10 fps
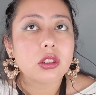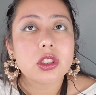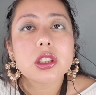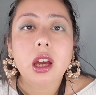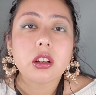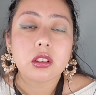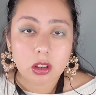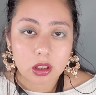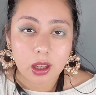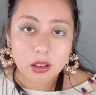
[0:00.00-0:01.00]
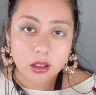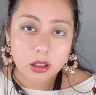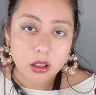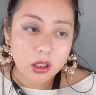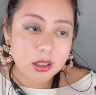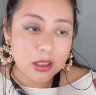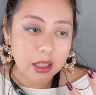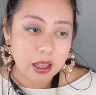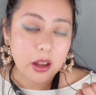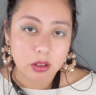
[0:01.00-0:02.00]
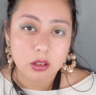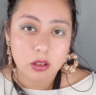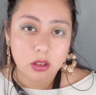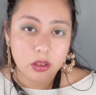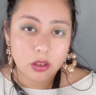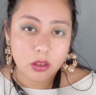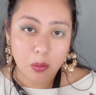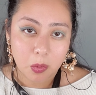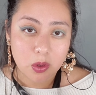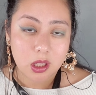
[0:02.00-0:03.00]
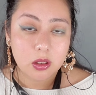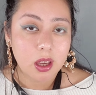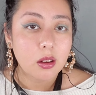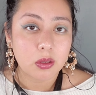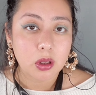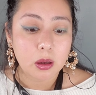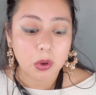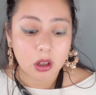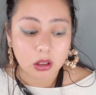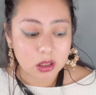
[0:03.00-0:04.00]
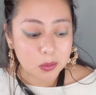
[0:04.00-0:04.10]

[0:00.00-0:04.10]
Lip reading: You just gotta learn how to take out the most that you can from that product.